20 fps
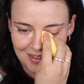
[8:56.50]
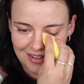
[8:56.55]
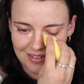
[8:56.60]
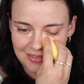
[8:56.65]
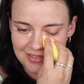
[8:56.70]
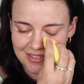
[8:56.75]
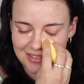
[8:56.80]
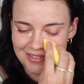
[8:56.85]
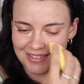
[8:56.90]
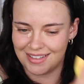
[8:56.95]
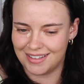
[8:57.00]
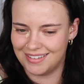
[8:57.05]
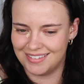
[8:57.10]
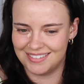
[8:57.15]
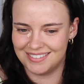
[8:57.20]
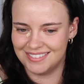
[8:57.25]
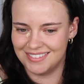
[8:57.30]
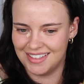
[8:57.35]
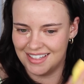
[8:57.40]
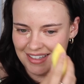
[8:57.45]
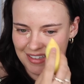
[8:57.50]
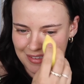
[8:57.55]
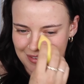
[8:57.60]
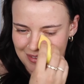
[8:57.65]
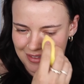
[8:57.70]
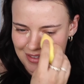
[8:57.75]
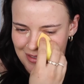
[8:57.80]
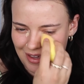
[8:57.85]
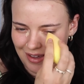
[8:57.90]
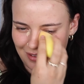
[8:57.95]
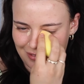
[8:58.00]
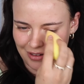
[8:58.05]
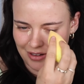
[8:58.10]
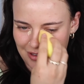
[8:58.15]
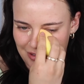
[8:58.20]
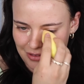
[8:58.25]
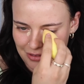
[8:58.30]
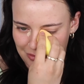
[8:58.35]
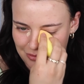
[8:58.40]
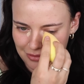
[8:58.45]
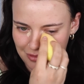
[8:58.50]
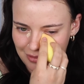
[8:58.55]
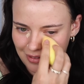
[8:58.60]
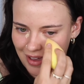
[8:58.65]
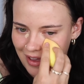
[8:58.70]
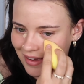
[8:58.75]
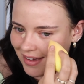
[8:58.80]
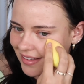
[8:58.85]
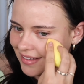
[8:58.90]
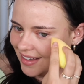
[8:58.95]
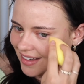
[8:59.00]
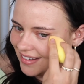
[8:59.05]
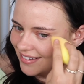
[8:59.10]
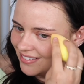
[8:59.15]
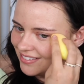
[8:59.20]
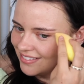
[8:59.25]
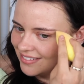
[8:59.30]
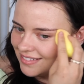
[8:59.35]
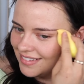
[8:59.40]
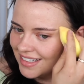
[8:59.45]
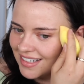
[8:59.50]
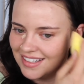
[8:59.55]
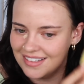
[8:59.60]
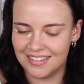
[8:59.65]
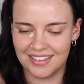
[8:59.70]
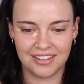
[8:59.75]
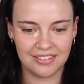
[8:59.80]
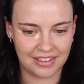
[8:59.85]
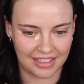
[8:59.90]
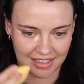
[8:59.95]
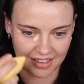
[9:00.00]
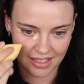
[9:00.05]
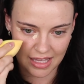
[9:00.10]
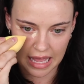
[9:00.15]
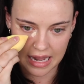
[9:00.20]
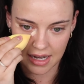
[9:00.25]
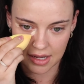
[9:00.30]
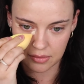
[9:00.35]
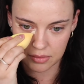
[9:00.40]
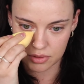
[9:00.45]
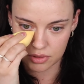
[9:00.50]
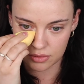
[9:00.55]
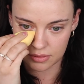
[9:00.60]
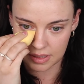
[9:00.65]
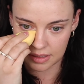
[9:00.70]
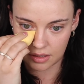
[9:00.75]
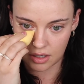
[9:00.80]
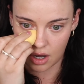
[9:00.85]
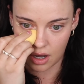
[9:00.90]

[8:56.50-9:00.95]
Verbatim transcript: and I was just like, yeah, are you okay? Like, what are you doing? And he would do it